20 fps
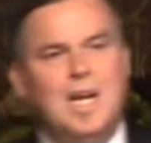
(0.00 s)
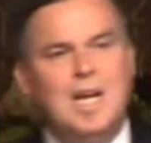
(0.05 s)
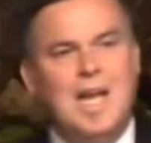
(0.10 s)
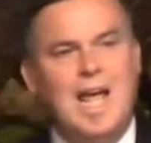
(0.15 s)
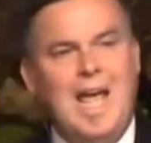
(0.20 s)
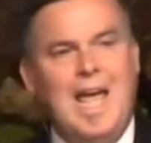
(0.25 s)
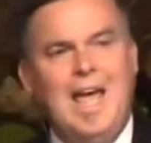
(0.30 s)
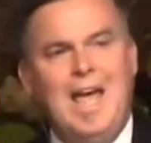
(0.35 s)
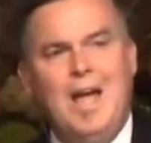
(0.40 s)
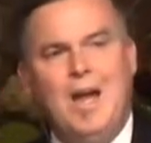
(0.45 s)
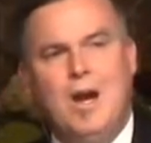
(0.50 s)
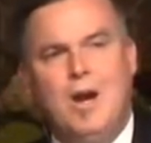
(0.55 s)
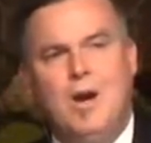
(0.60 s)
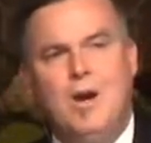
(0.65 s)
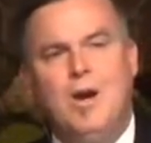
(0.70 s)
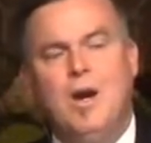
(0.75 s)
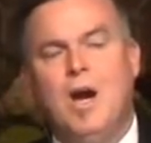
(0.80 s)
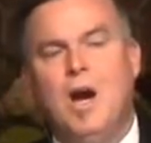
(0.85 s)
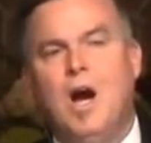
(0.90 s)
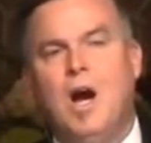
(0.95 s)
and
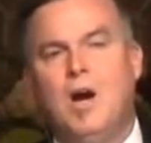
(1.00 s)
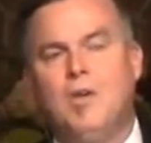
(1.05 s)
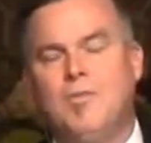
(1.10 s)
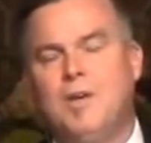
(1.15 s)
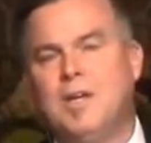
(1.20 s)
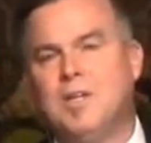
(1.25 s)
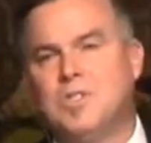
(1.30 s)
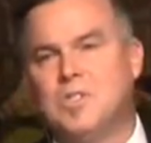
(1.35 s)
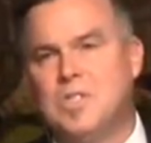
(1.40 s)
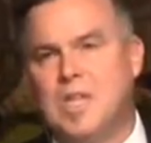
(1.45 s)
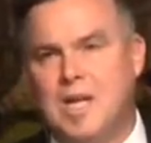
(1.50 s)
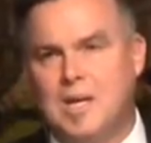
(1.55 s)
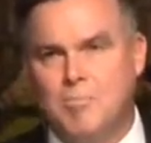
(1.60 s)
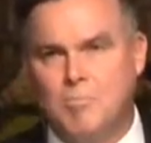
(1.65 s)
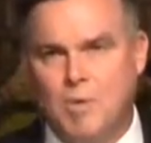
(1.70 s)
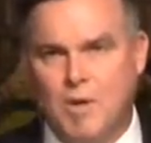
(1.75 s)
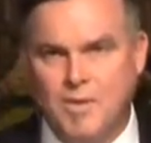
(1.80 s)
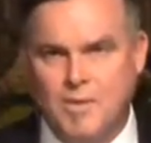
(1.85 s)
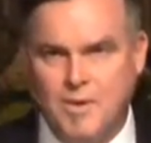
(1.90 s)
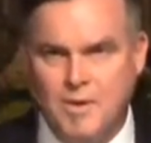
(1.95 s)
heir of his dead
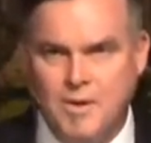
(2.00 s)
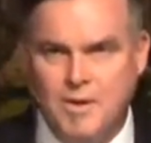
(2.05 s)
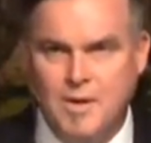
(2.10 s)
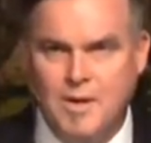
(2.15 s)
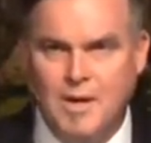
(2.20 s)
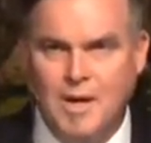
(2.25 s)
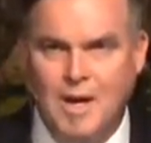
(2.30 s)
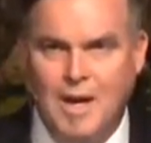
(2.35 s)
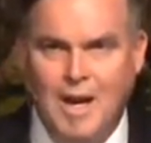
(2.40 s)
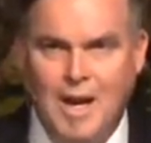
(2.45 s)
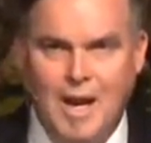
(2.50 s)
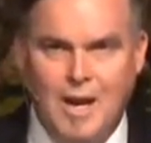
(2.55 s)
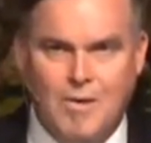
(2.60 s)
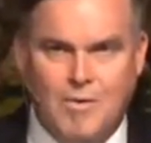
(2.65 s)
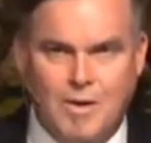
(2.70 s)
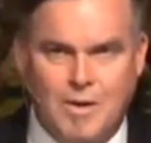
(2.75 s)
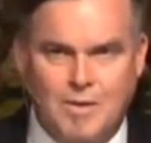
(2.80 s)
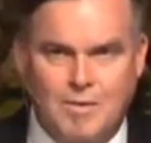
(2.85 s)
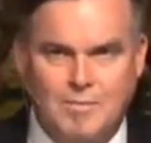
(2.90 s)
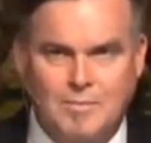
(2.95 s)
brother
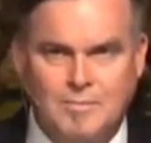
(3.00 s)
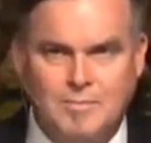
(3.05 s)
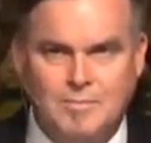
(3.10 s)
Haran.